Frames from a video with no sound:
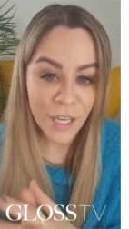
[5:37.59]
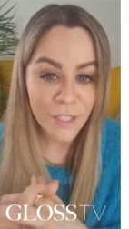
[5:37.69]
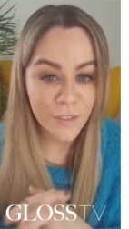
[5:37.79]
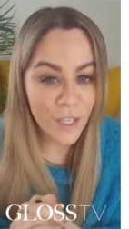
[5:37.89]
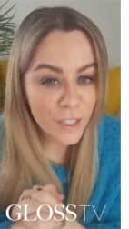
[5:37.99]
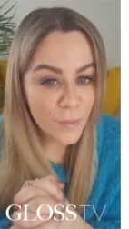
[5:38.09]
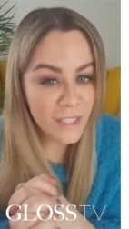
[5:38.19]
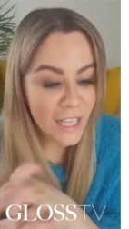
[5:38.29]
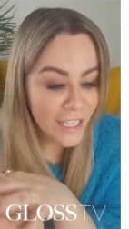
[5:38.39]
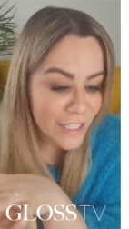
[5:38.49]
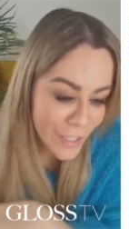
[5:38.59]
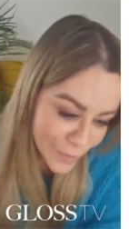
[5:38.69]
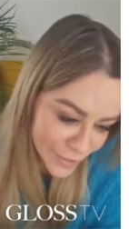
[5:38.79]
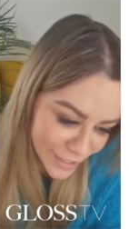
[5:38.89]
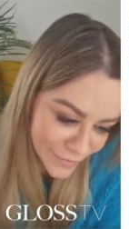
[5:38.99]
So it's not that we're saying
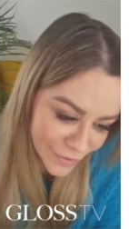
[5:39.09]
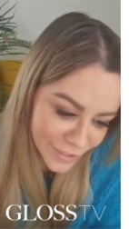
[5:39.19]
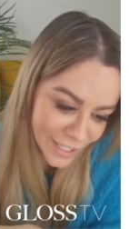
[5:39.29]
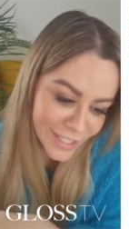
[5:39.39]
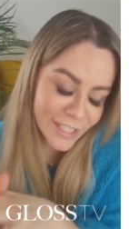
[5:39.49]
don't exfoliate,